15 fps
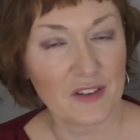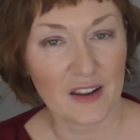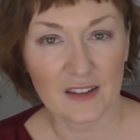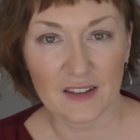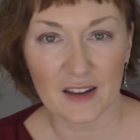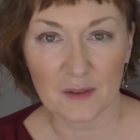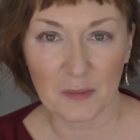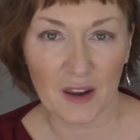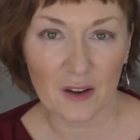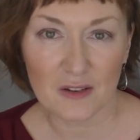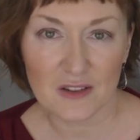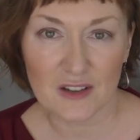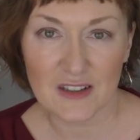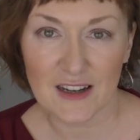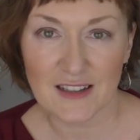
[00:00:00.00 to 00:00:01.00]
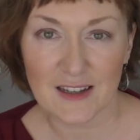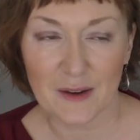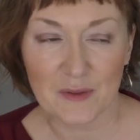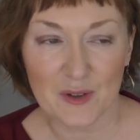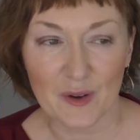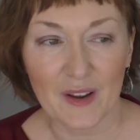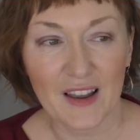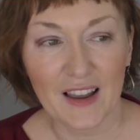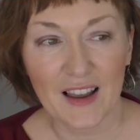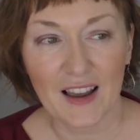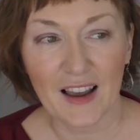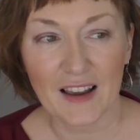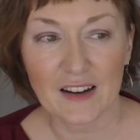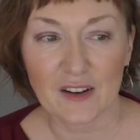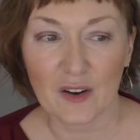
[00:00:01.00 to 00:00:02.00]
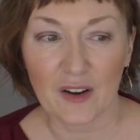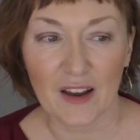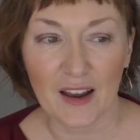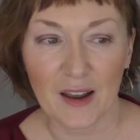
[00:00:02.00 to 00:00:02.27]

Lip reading: and that may also take time. So I don't know.